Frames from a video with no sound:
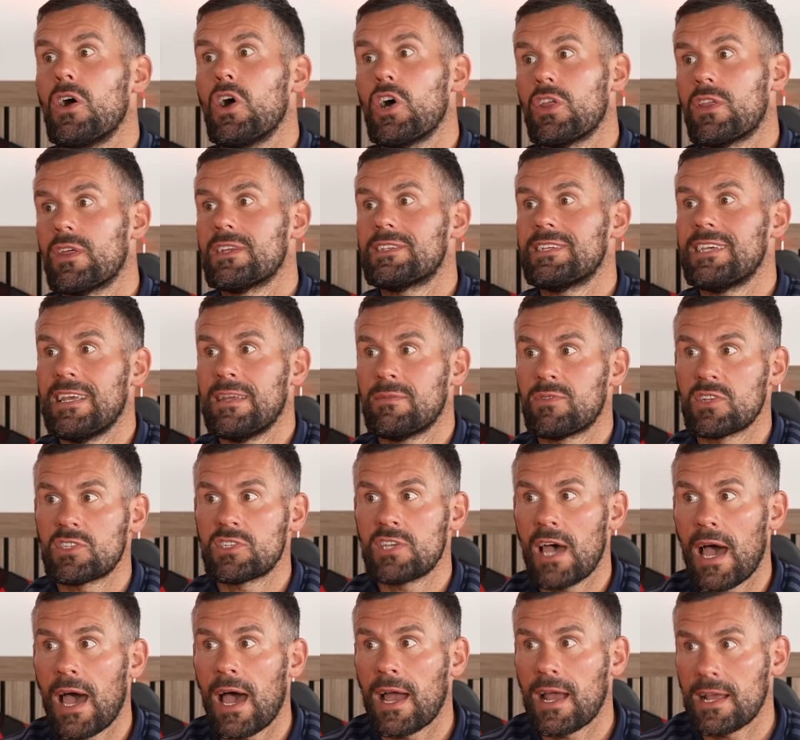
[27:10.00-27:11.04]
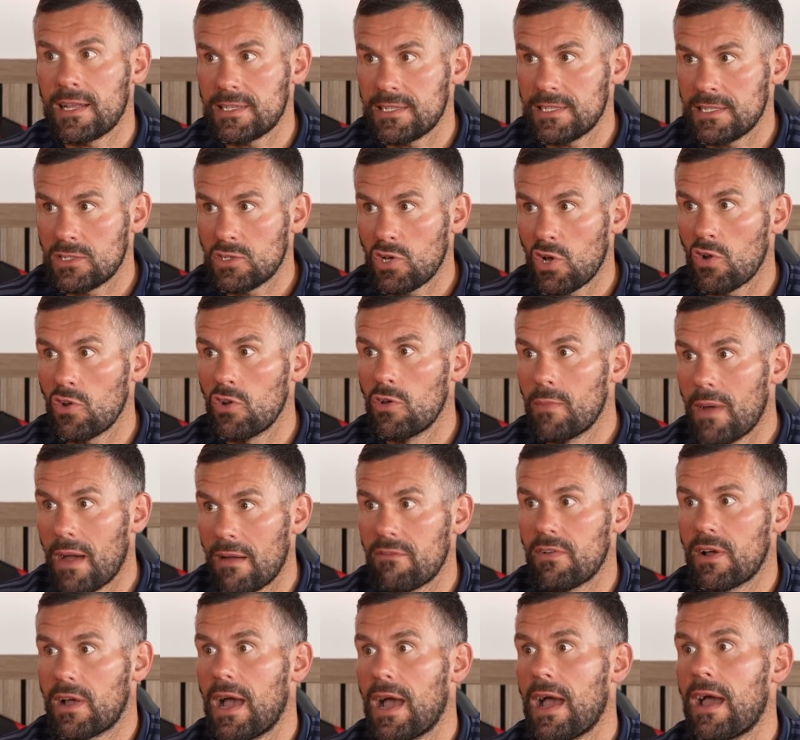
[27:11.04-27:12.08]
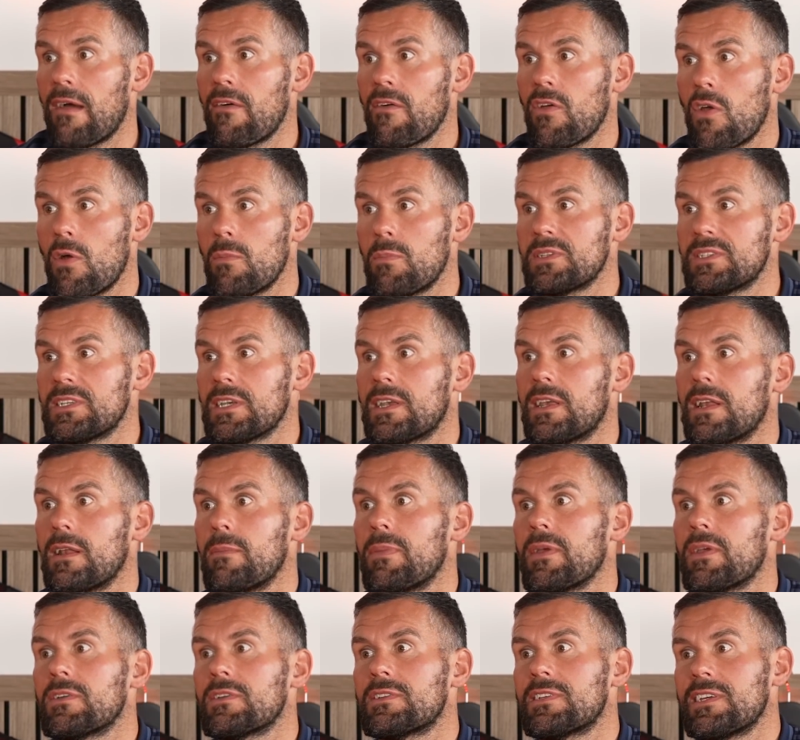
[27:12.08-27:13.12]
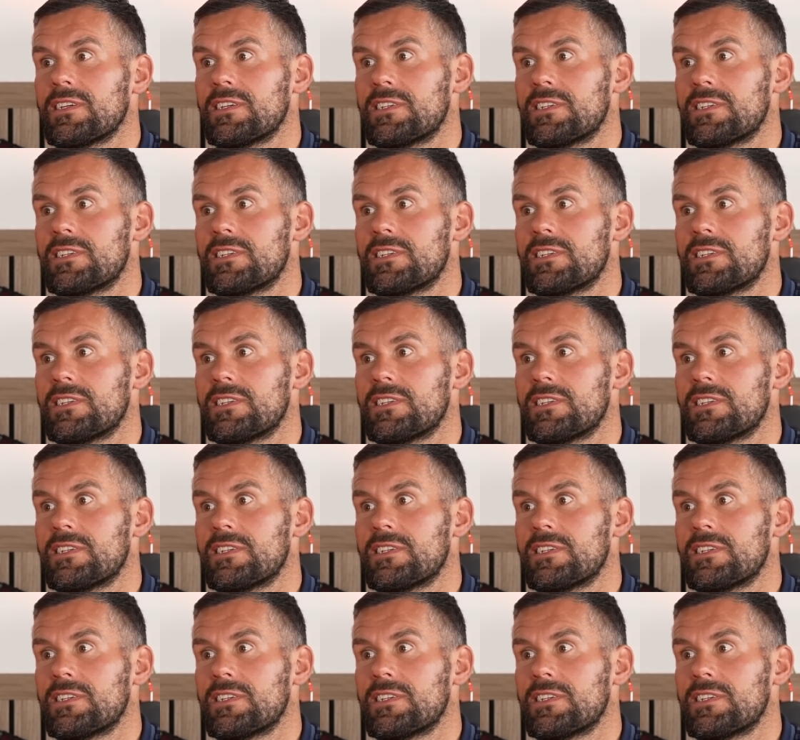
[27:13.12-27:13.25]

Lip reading: other teams are targeting Tottenham and Vicario in particular because they